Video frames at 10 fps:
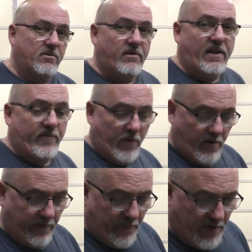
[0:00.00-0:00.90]
great
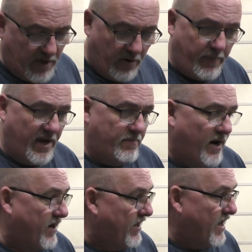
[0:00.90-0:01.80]
for the European
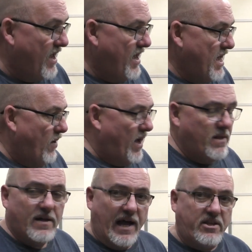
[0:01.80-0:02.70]
market.
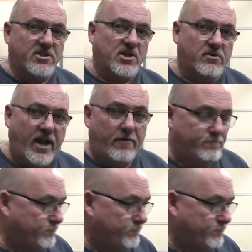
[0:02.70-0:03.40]
Well, I disagree.